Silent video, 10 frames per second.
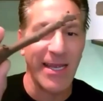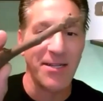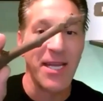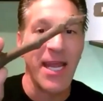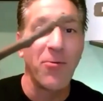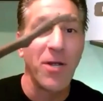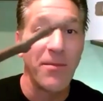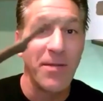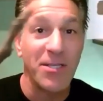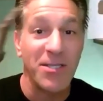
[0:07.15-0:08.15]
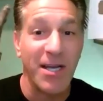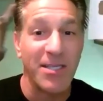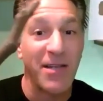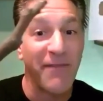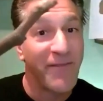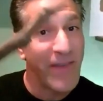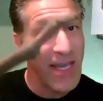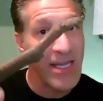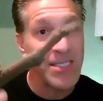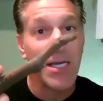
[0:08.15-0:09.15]
And today we're going to be discussing
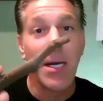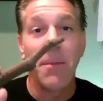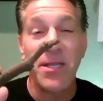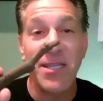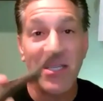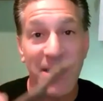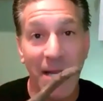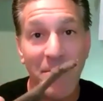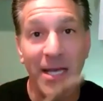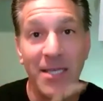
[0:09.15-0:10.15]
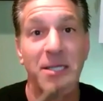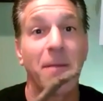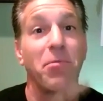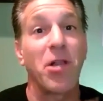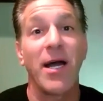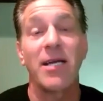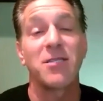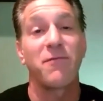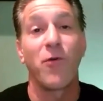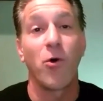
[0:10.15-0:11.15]
figs, but the same lesson
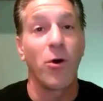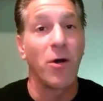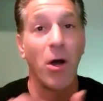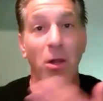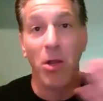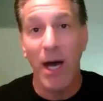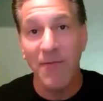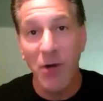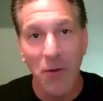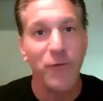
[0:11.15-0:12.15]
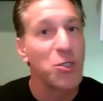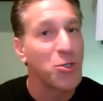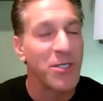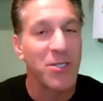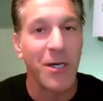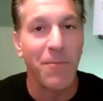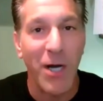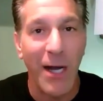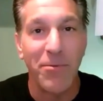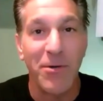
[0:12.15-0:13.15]
applies for a lot of your other, other fruit
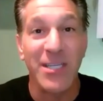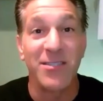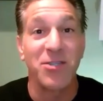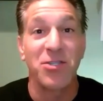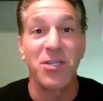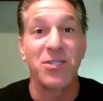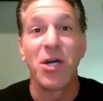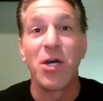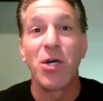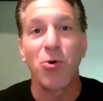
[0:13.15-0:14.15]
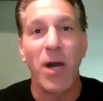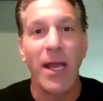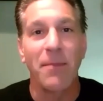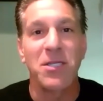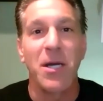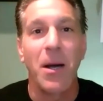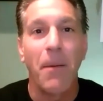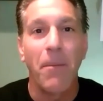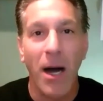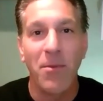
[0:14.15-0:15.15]
trees on your property, such as
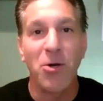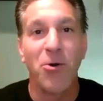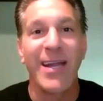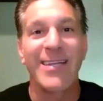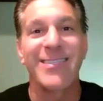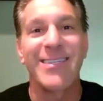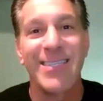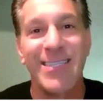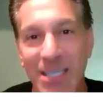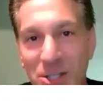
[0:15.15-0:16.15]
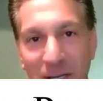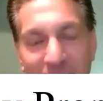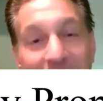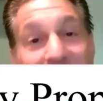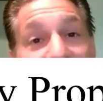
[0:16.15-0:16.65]
grapes, pomegranates, citrus,